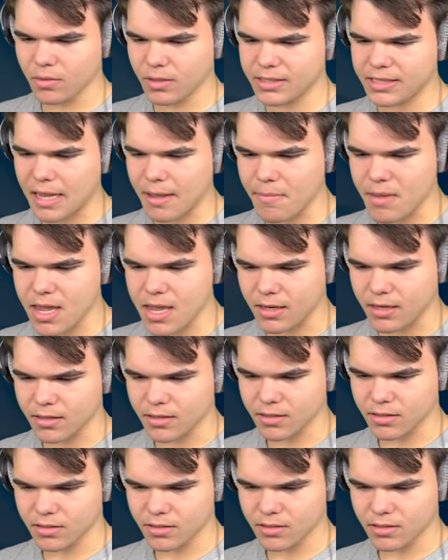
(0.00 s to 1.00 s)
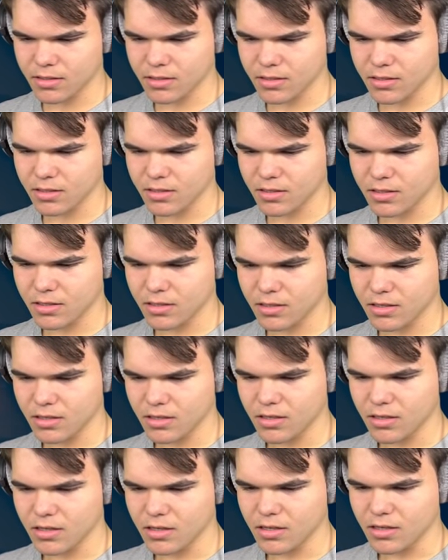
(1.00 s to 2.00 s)
What does that mean?
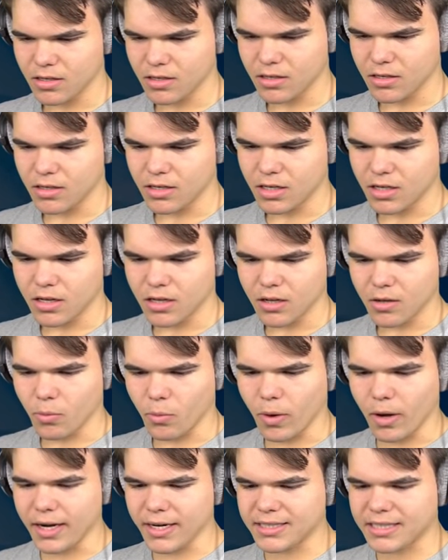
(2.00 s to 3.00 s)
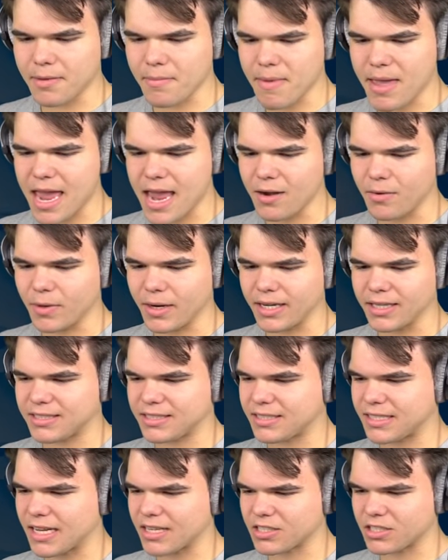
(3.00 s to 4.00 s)
Oh, what is happening? What does it mean when it
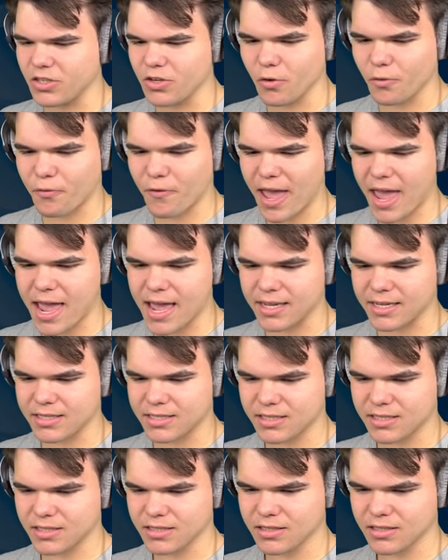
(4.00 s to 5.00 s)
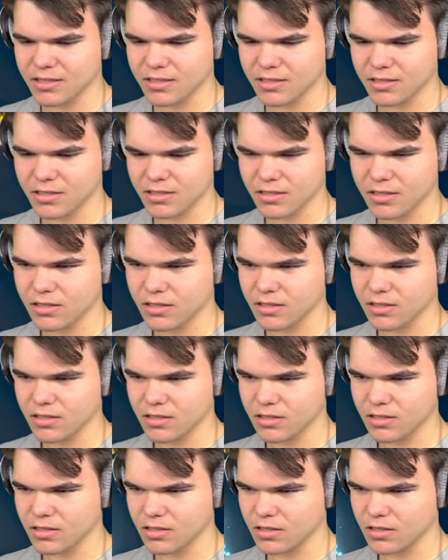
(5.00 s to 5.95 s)
says new phase? New stuff.